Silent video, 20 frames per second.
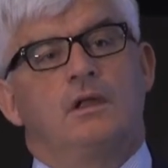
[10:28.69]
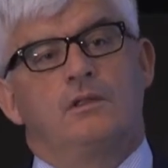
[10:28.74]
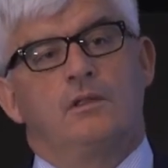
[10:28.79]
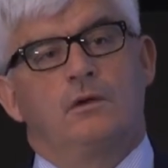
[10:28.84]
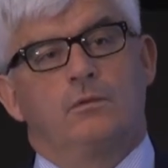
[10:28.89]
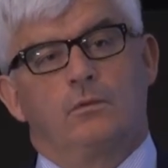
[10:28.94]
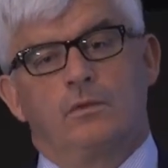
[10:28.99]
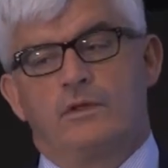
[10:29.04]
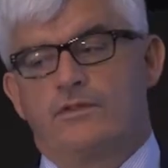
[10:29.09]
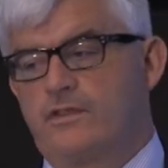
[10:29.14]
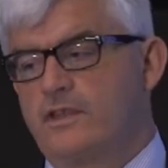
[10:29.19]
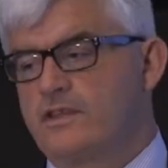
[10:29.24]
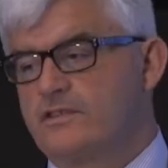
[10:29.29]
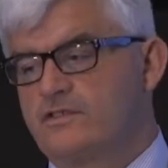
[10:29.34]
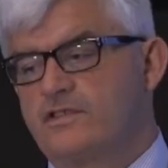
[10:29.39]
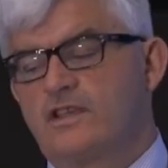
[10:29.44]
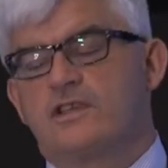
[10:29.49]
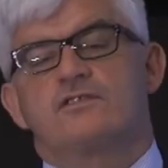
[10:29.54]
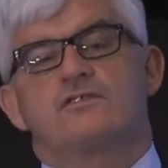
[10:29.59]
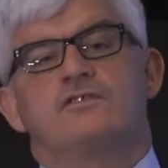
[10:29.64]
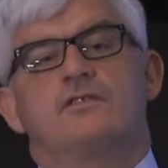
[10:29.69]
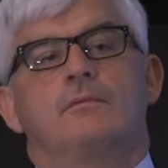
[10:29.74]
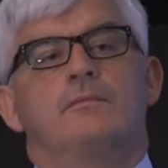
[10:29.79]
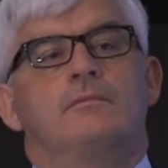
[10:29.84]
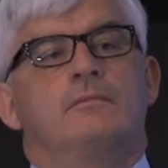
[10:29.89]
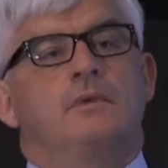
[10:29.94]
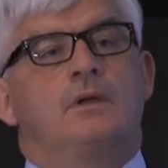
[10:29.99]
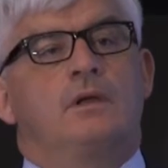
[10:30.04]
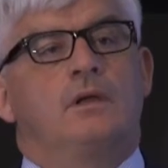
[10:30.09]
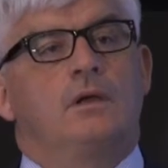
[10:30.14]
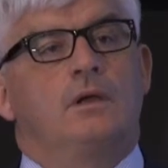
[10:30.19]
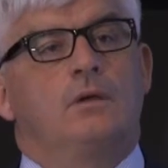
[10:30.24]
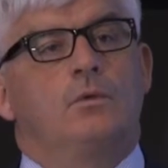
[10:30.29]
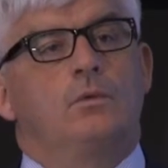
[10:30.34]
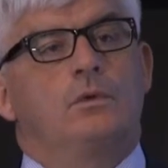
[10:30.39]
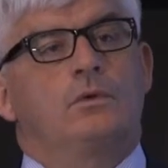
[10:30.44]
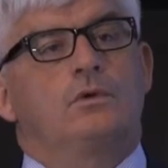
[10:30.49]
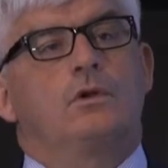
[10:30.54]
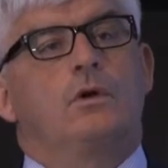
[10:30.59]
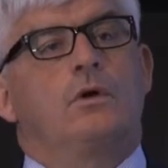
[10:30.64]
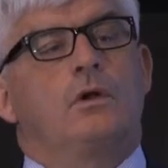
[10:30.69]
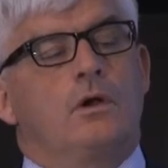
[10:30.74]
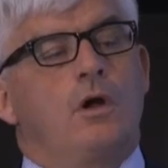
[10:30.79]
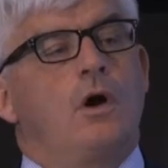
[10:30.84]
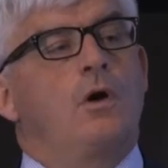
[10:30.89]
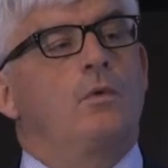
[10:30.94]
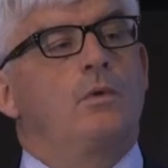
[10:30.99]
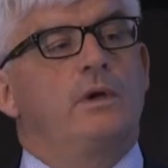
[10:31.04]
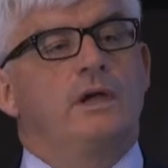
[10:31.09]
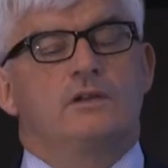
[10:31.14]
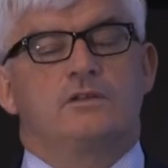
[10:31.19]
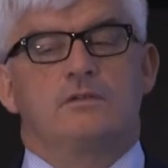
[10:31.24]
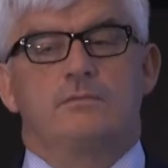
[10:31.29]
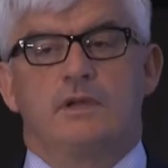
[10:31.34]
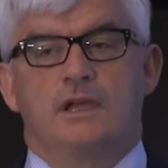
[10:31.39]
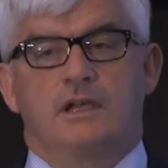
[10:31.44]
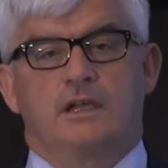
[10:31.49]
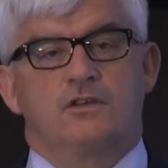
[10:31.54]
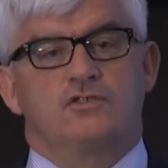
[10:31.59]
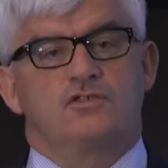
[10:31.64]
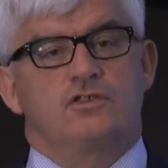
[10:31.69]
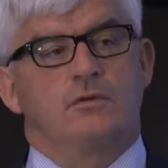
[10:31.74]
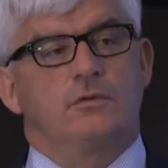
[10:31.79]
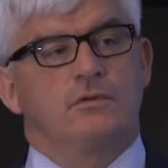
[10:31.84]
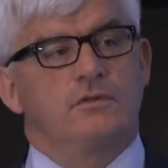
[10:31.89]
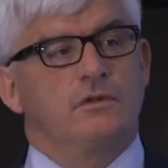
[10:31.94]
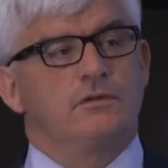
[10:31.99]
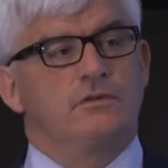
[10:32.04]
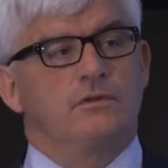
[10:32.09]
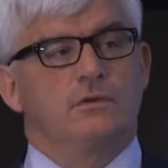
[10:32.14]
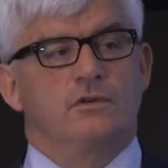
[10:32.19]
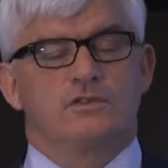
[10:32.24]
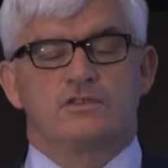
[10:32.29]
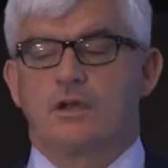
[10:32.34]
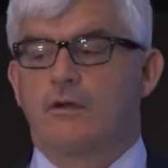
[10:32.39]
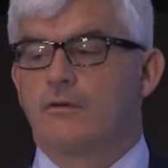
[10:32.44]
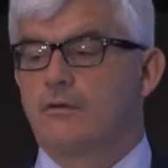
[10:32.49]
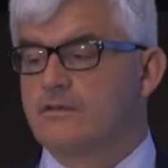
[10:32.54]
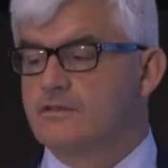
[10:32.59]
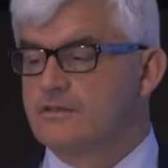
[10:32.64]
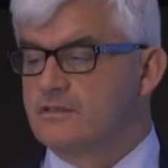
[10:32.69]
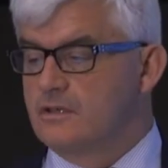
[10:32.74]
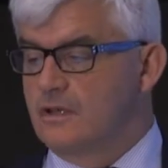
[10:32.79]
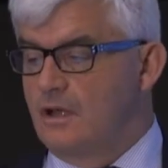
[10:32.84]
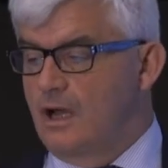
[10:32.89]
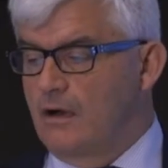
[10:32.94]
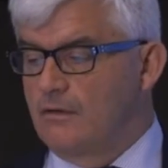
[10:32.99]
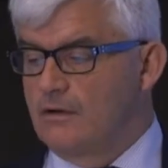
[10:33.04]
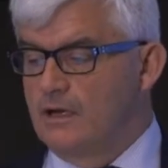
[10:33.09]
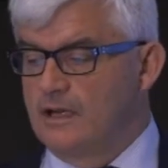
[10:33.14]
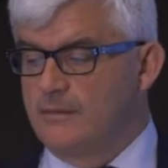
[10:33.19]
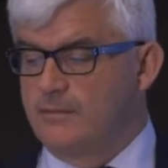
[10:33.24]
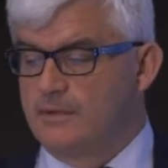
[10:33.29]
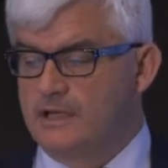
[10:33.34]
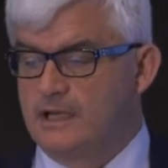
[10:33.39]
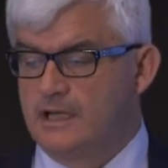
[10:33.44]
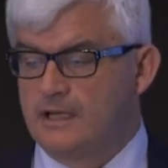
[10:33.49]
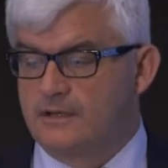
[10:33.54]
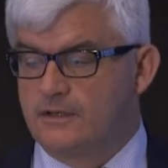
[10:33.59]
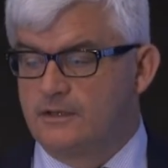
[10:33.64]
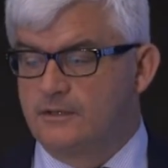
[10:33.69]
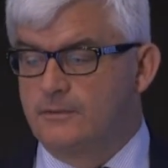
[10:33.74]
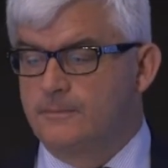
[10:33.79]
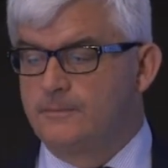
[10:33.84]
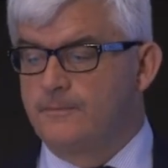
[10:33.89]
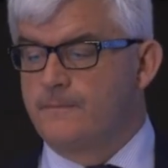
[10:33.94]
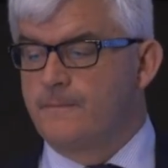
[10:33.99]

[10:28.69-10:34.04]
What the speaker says: that with this system would go a long way to making sure that those errors are eliminated.